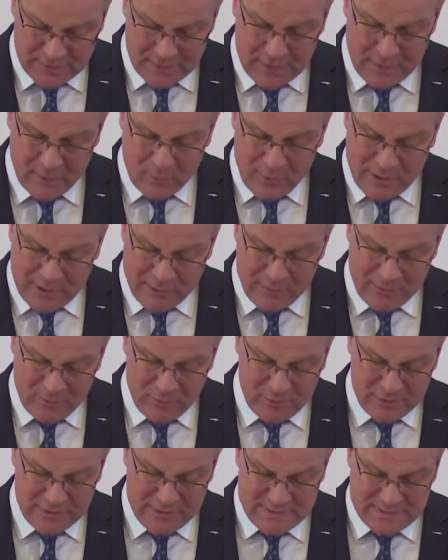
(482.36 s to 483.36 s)
While we
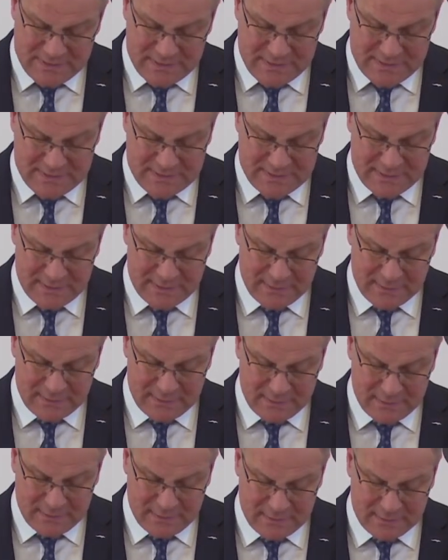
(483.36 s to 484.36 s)
were discussing
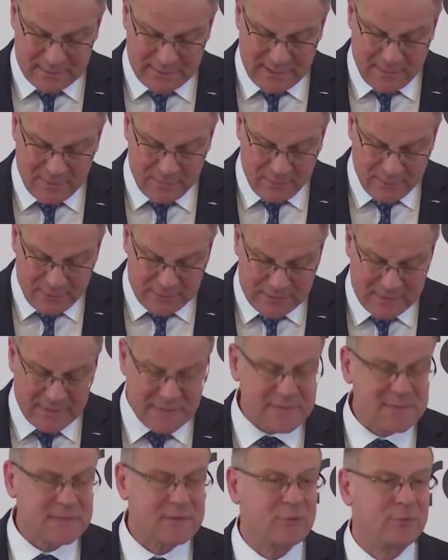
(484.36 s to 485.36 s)
the
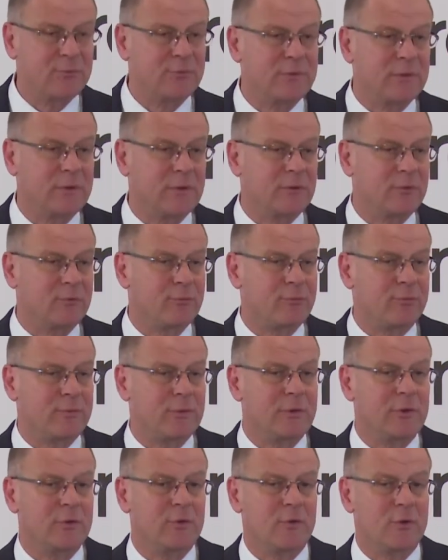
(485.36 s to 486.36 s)
importance of
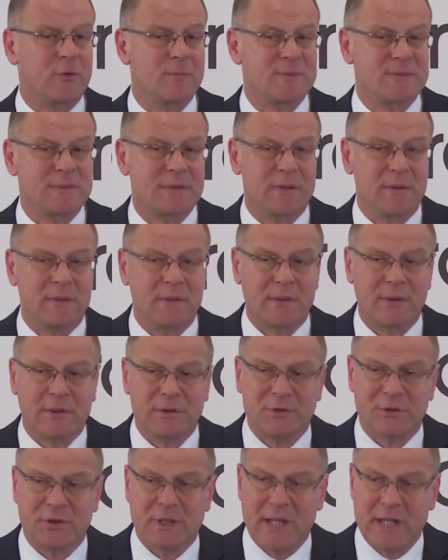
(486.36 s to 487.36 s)
Europe's
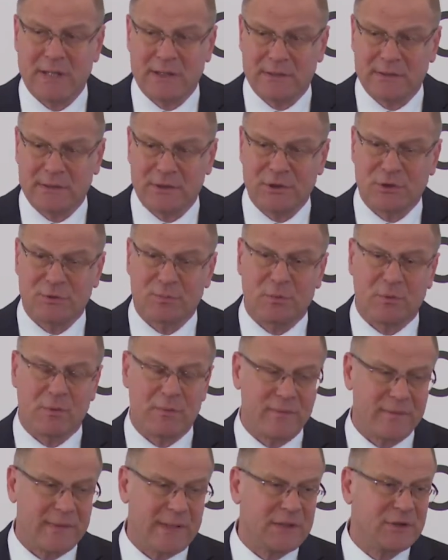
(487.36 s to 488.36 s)
cultural heritage, both
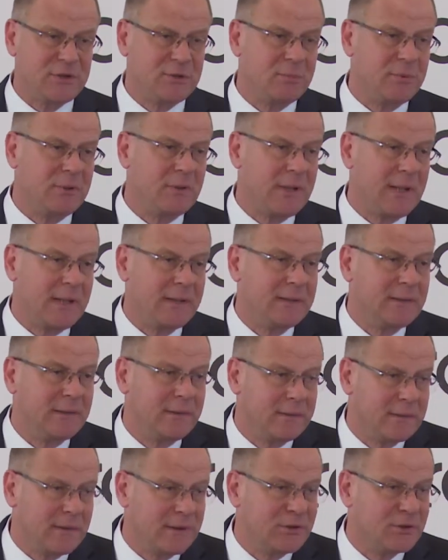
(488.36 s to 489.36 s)
tangible and
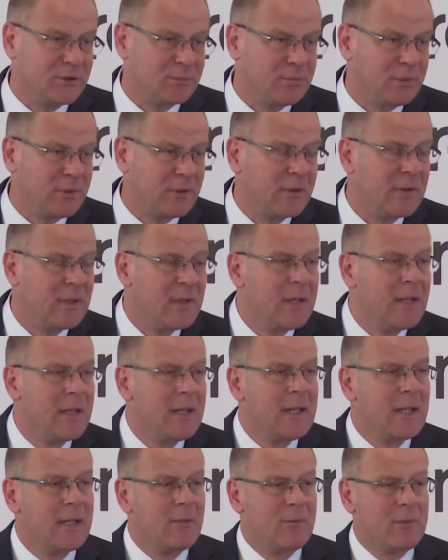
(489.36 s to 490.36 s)
intangible,
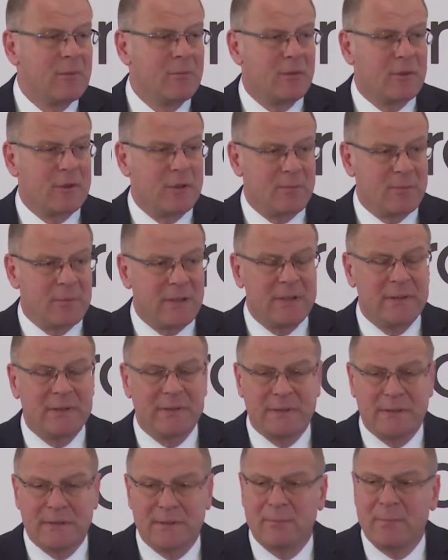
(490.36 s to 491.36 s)
we were
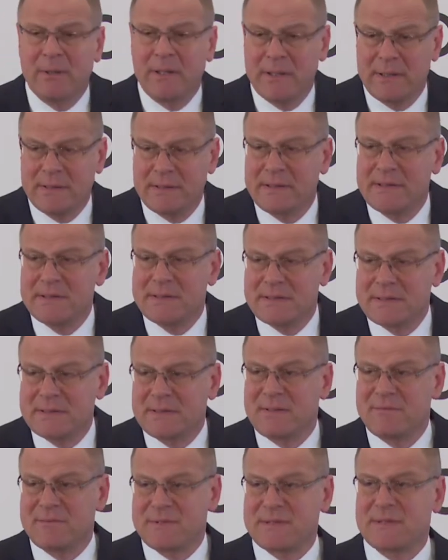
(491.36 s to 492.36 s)
reminded by this
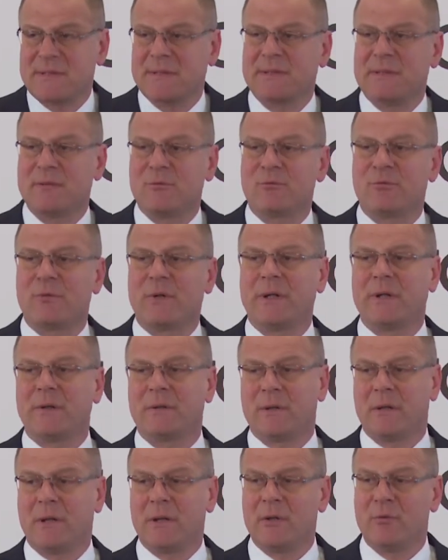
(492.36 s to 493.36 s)
devastating fire
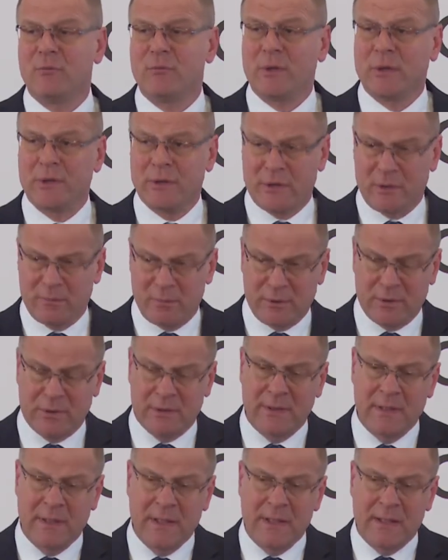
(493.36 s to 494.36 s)
how vulnerable
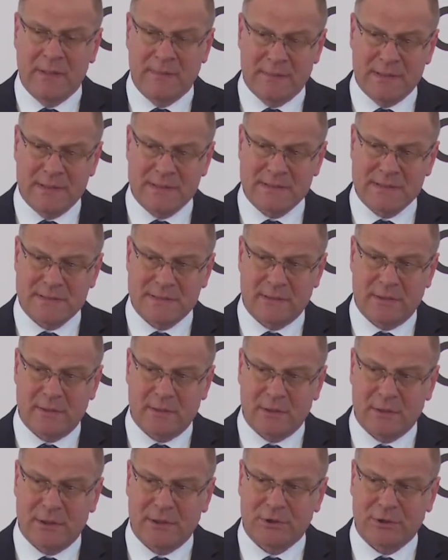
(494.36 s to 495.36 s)
this
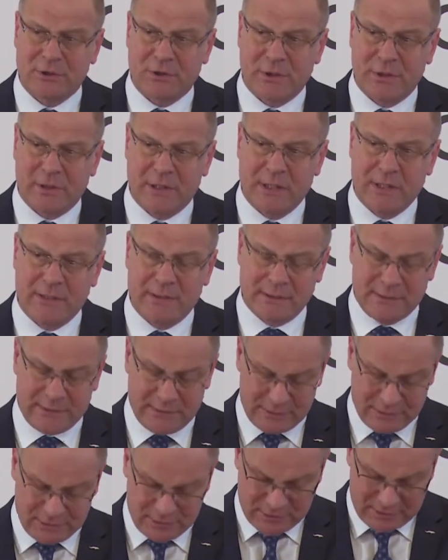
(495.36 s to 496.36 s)
cultural
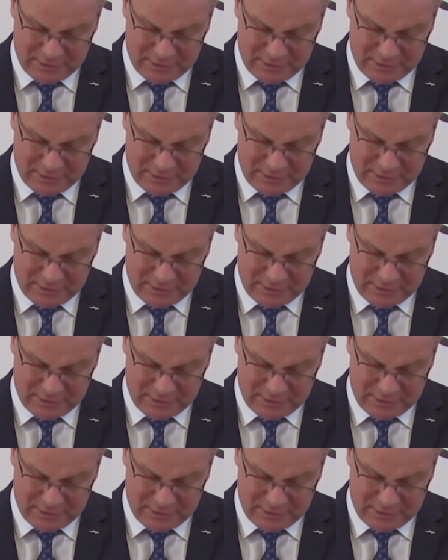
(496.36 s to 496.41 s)
heritage